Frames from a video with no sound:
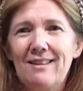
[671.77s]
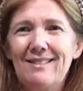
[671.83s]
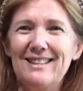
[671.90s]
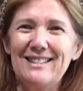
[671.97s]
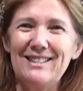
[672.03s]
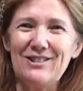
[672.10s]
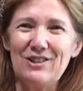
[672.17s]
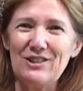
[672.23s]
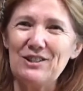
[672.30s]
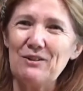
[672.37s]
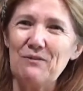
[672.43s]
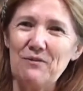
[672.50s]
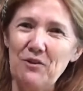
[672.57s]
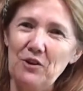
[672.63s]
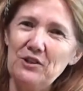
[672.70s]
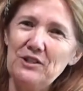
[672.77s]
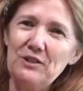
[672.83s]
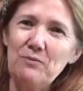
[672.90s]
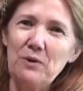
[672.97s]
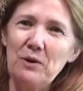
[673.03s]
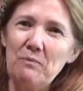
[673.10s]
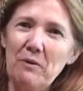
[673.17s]
This is just the first
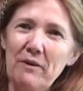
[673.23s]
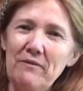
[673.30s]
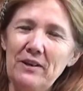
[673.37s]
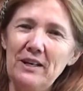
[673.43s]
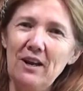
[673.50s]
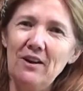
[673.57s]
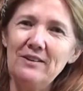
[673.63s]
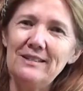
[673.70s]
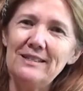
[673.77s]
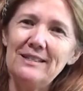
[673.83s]
of one of my videos.